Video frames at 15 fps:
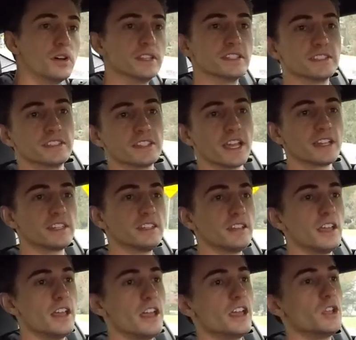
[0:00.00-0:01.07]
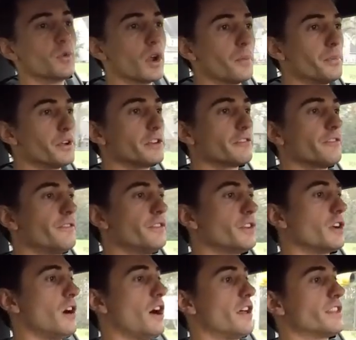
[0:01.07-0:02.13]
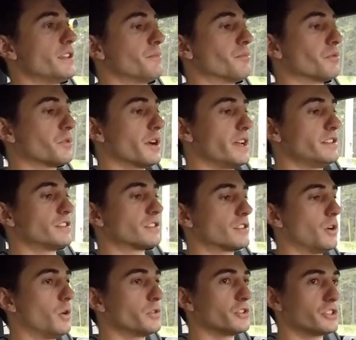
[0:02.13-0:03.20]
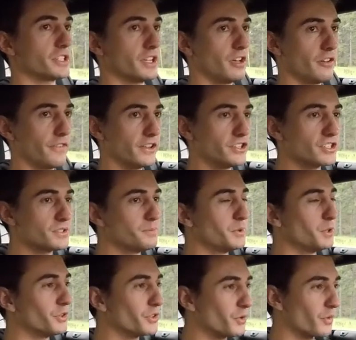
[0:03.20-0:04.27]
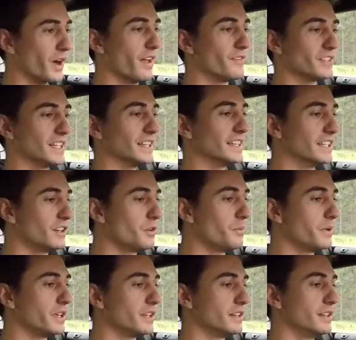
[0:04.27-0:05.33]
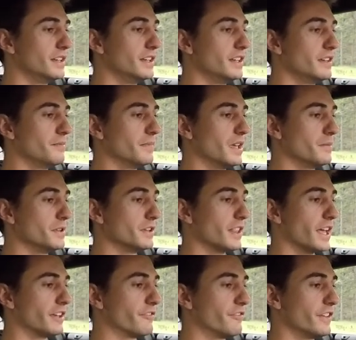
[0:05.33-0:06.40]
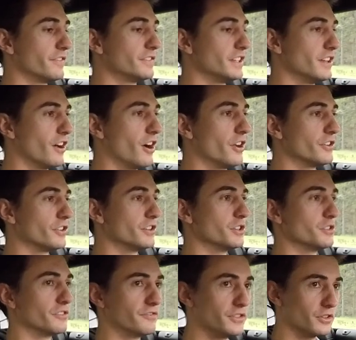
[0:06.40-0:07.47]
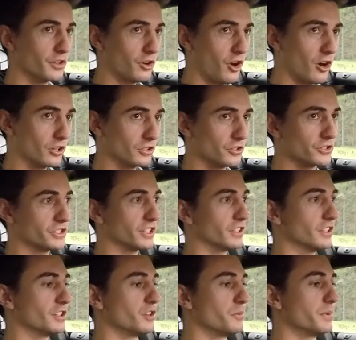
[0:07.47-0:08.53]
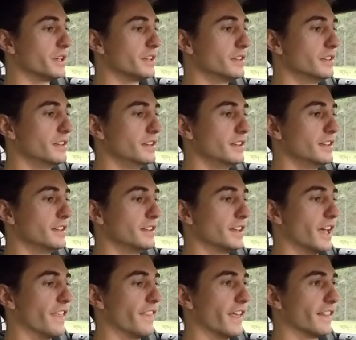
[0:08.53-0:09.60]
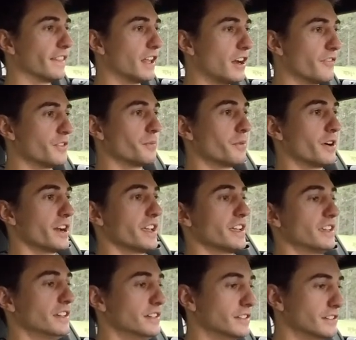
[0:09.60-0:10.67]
one second, you wanna put your foot on the brake, just hold yourself, and just build the revs a little bit, maybe like fifteen hundred, you can feel the car lurching a little bit, and then let off the brake.